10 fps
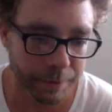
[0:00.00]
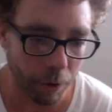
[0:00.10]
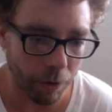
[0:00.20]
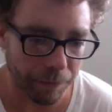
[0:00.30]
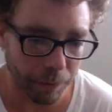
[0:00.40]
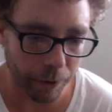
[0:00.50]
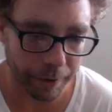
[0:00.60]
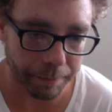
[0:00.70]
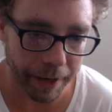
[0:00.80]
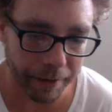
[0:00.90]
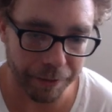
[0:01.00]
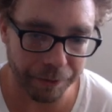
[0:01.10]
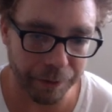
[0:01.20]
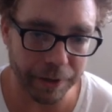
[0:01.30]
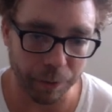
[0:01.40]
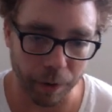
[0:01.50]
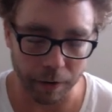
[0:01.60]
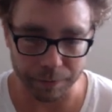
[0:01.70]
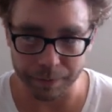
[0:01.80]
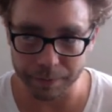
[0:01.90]
0 for 1, batting
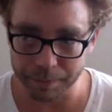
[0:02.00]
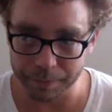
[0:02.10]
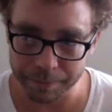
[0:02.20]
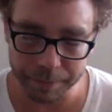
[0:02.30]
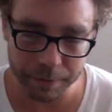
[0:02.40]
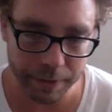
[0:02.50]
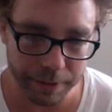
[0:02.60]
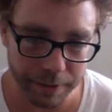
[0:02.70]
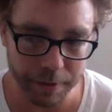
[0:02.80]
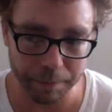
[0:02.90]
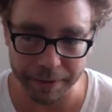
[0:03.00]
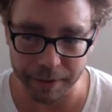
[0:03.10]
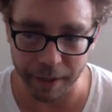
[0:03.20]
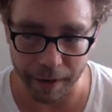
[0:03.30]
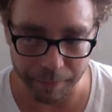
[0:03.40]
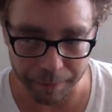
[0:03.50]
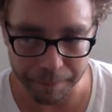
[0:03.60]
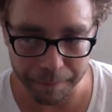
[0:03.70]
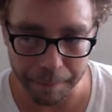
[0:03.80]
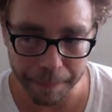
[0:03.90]
.312. This is the best guy ever.
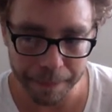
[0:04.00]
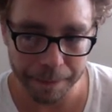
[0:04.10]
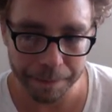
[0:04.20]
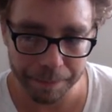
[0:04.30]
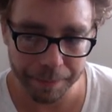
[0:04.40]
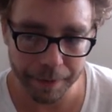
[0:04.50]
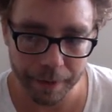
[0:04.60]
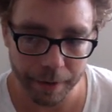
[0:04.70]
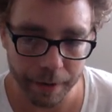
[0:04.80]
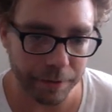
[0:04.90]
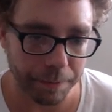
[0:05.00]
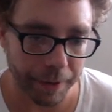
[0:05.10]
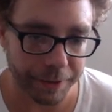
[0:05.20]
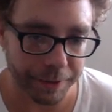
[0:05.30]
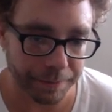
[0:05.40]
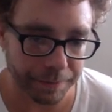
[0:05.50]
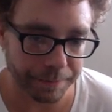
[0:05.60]
Here's the pitch.